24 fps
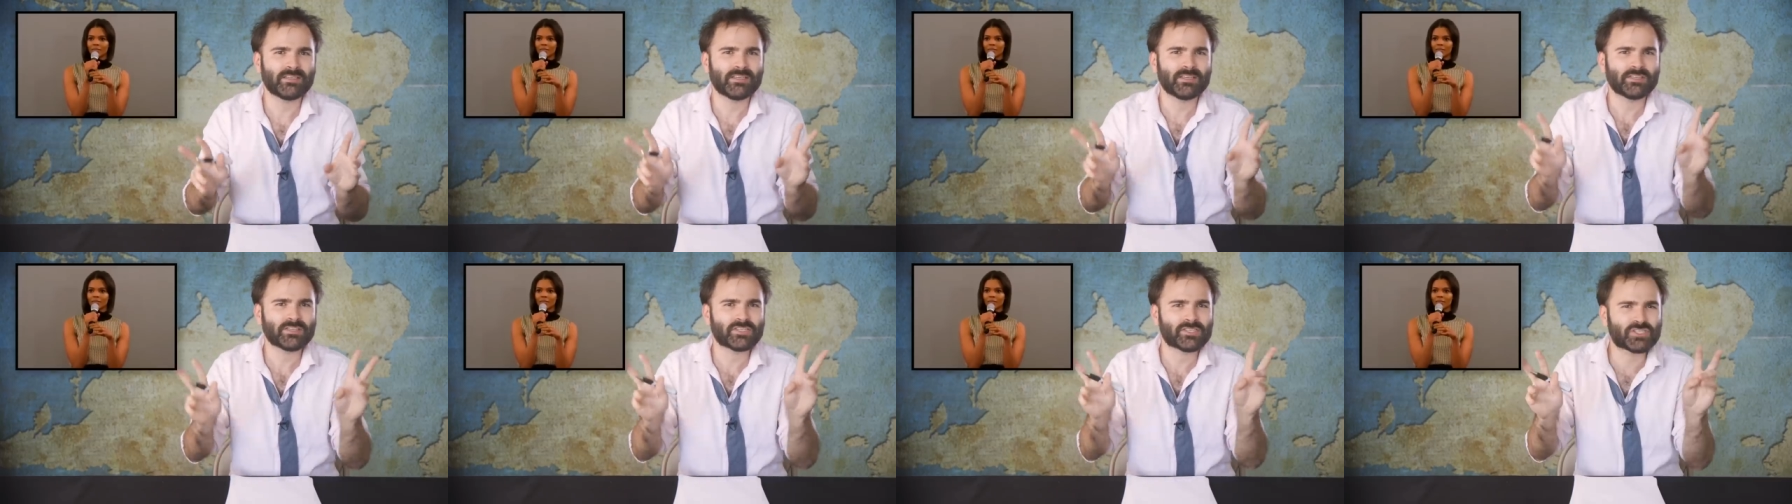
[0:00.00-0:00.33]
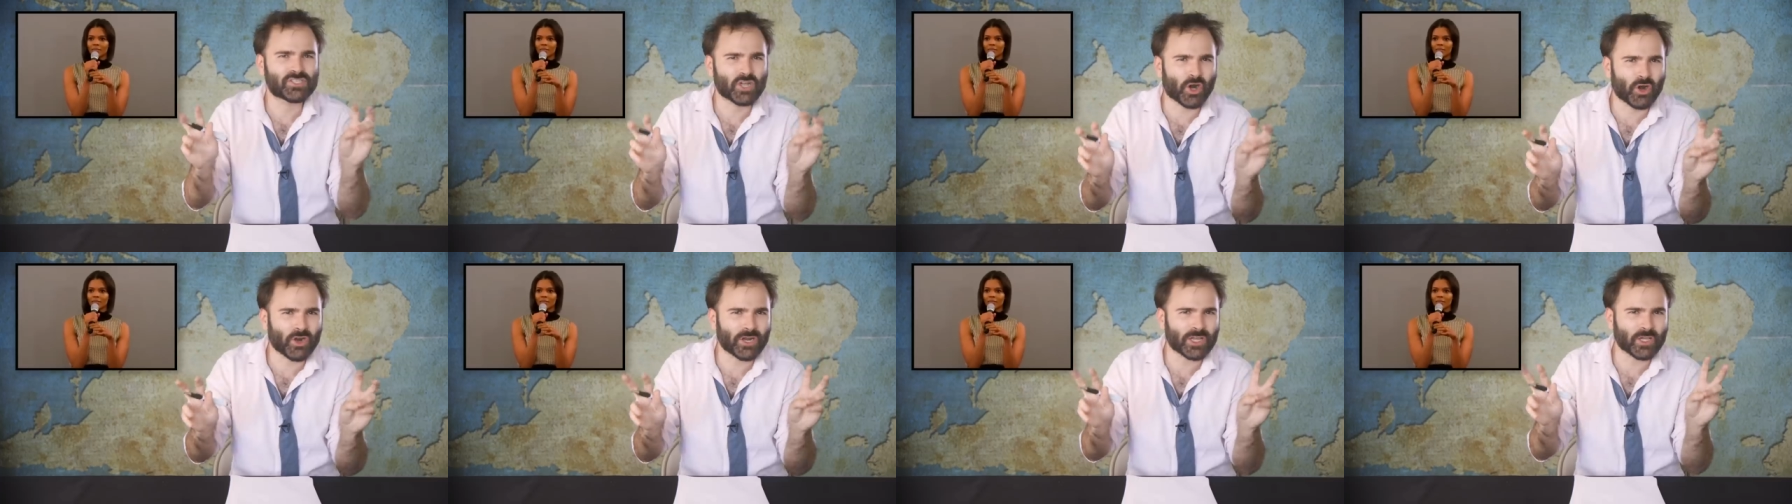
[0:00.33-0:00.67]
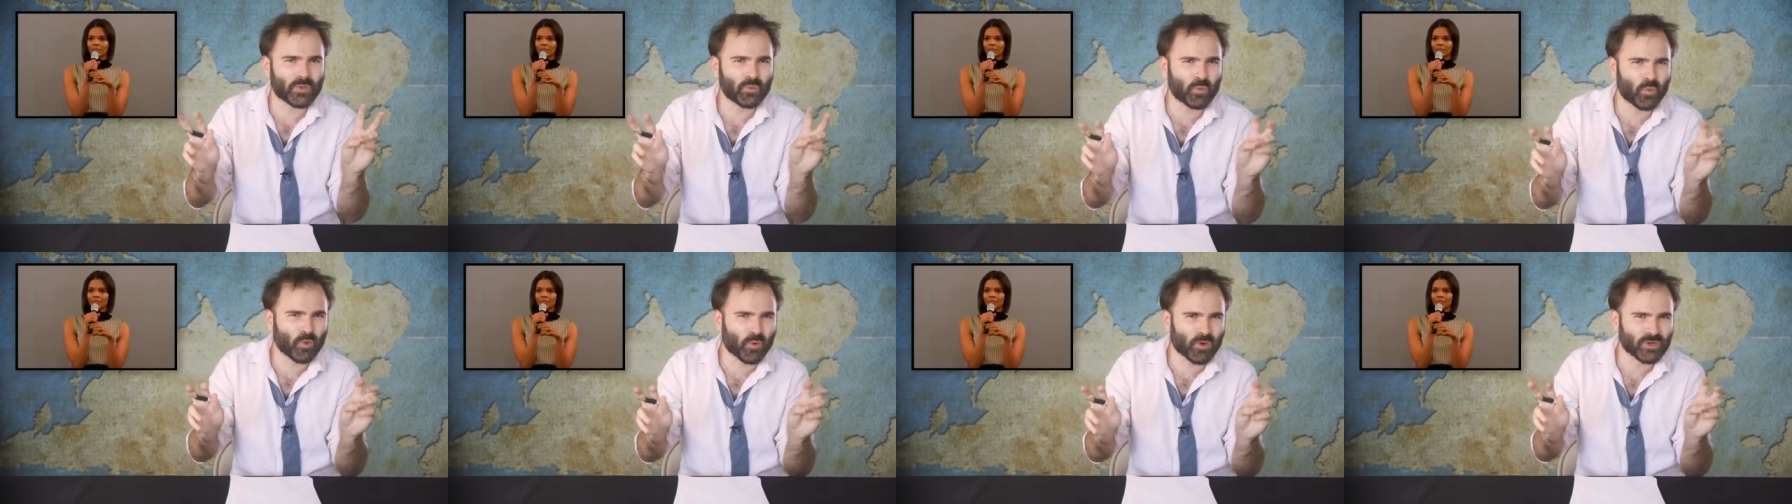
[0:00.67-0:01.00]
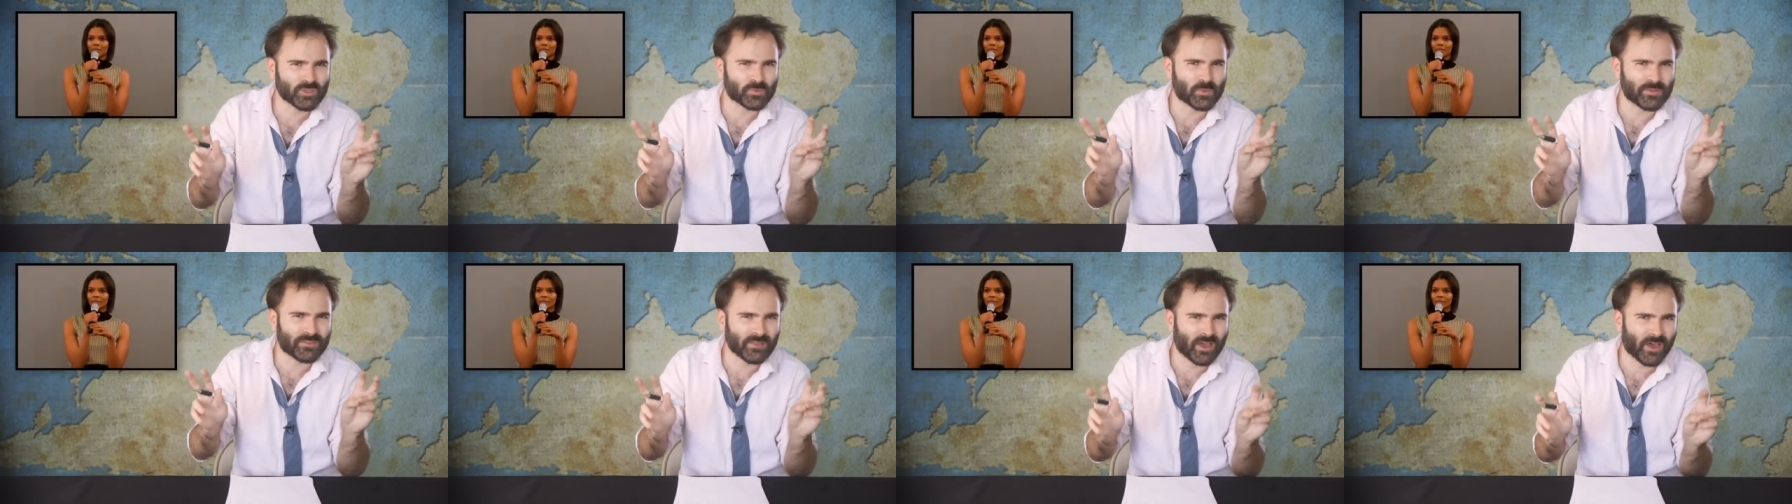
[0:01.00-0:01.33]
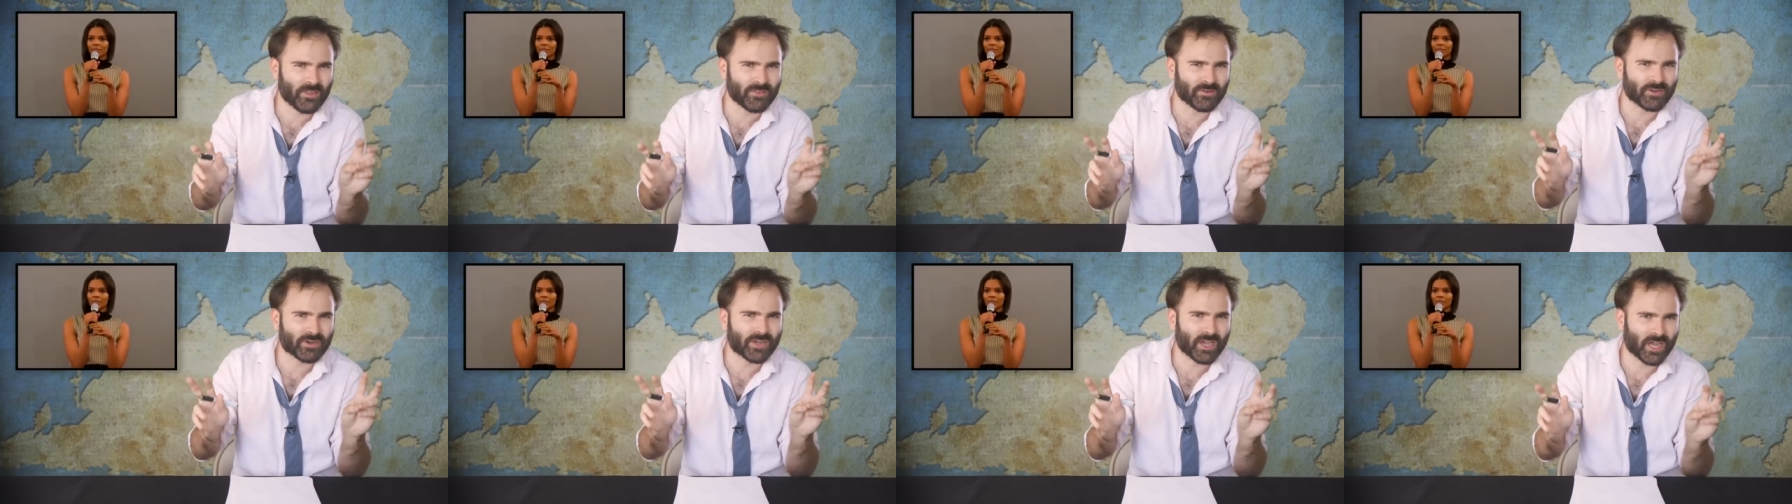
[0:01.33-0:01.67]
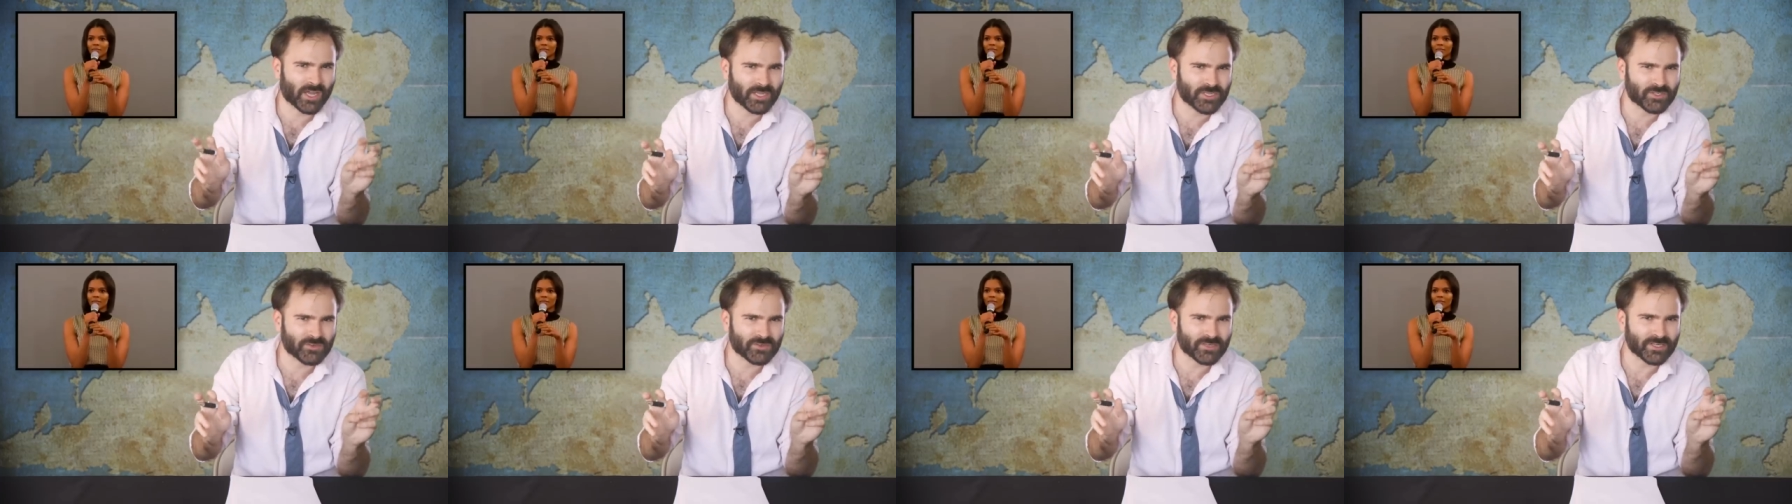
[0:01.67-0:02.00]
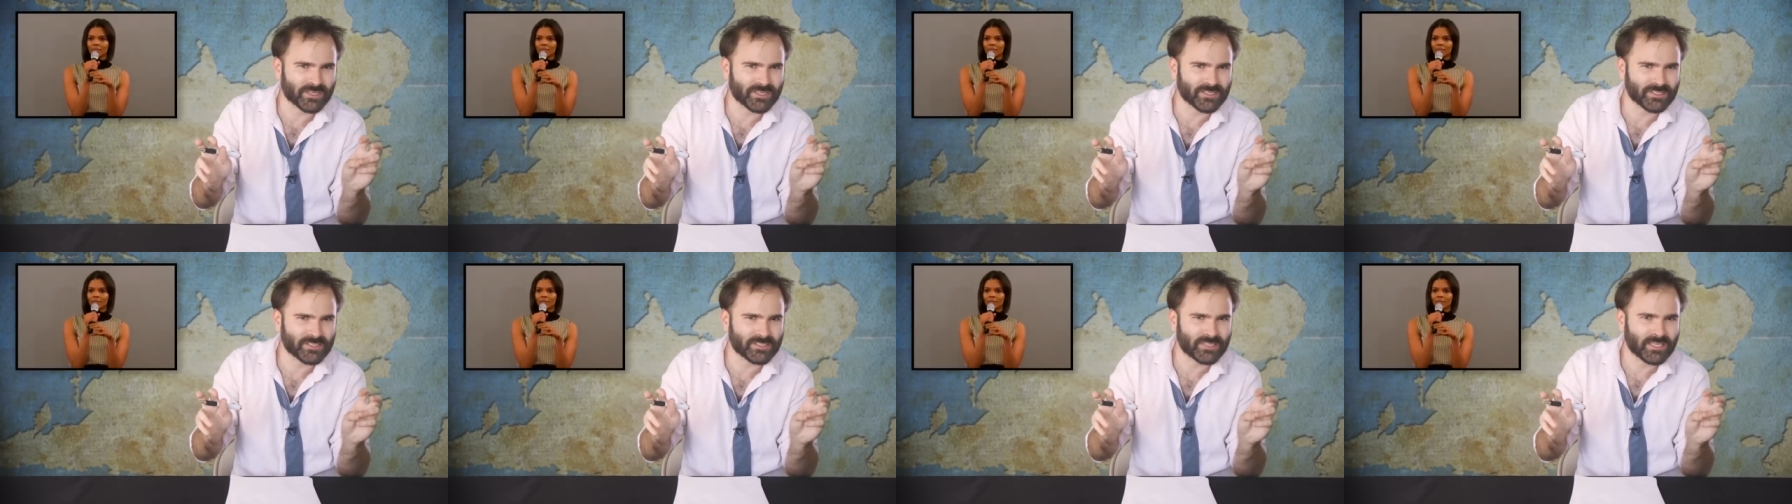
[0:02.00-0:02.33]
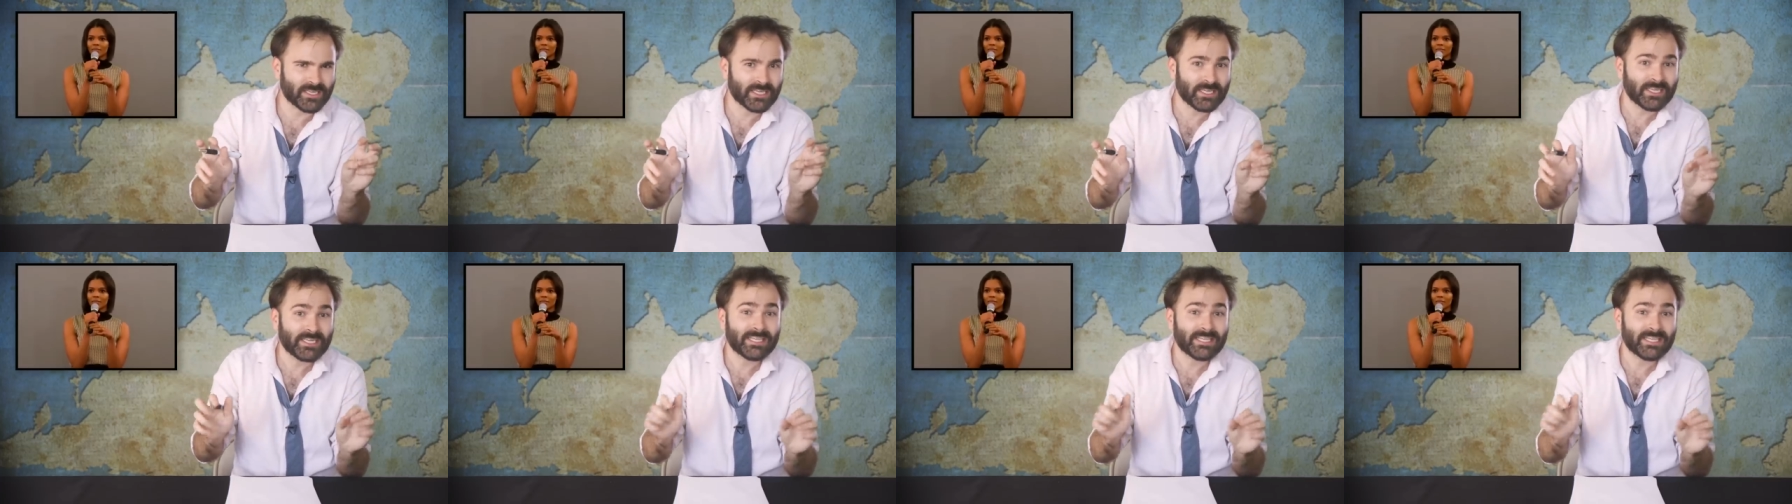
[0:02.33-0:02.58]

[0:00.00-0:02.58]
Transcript: starting wars with other countries.